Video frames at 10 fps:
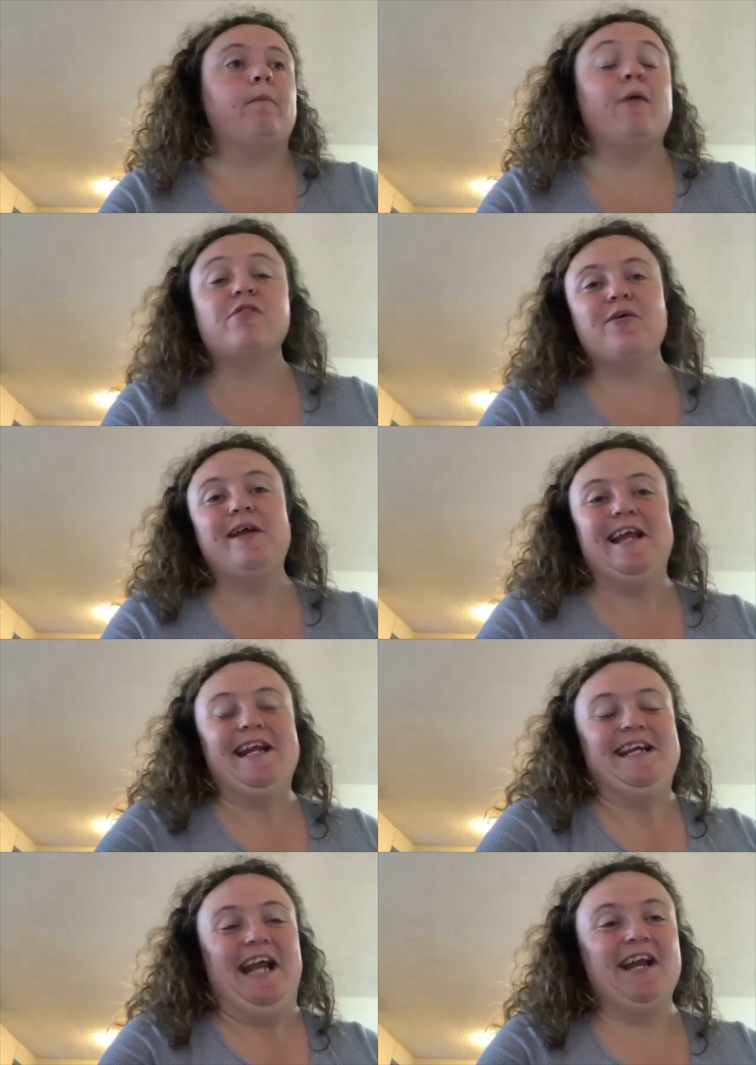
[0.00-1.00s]
was the only Atlantic
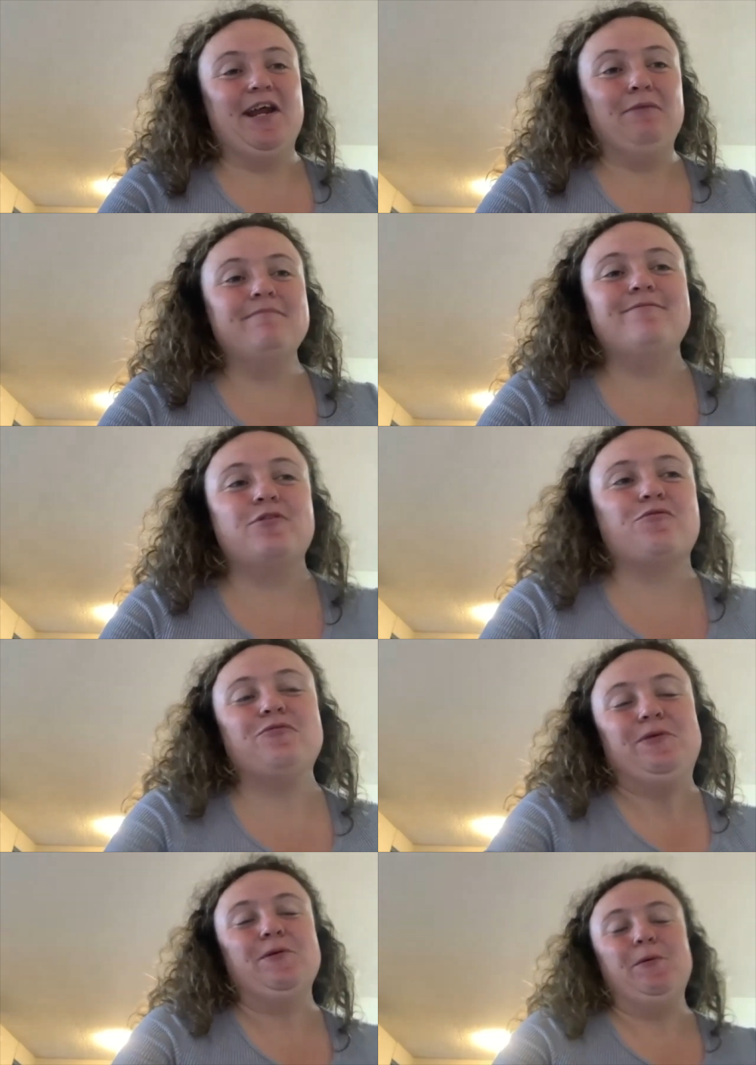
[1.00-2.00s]
Canadian, which was
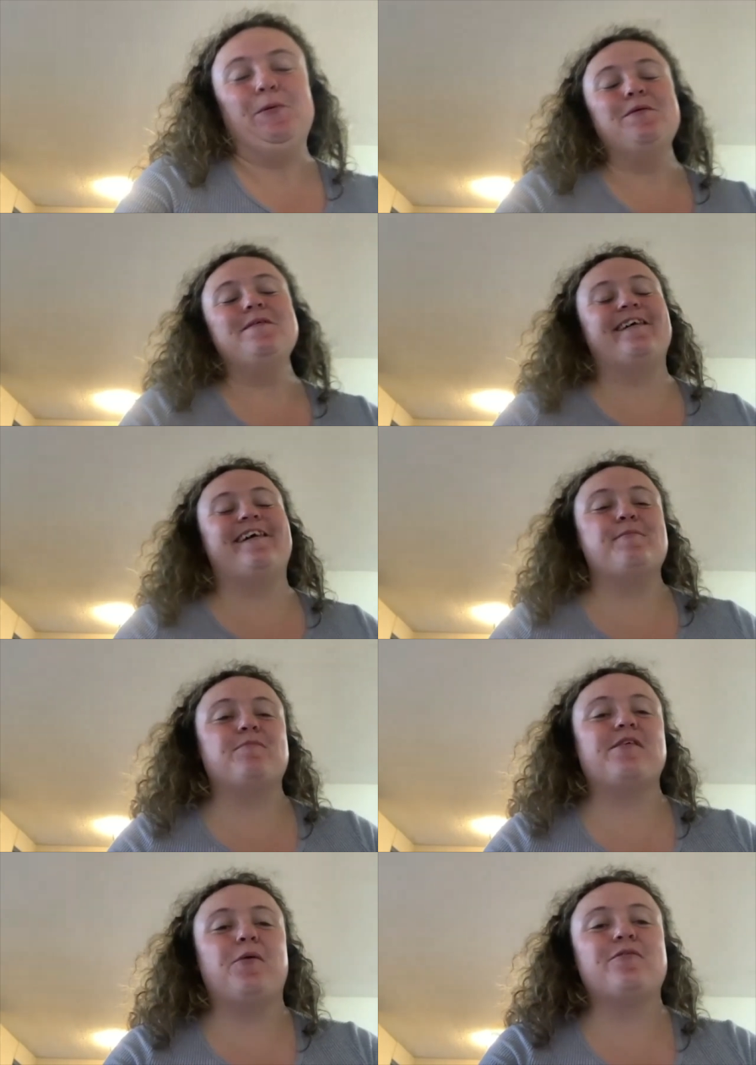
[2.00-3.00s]
really cool.
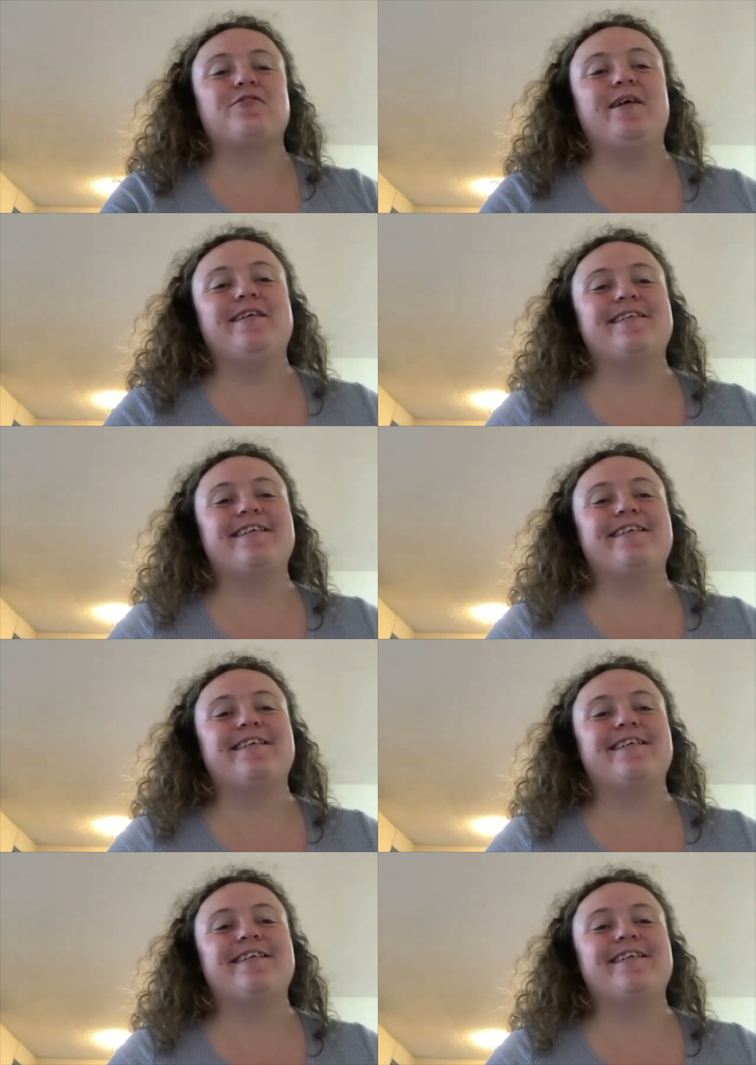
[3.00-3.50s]
So it was great.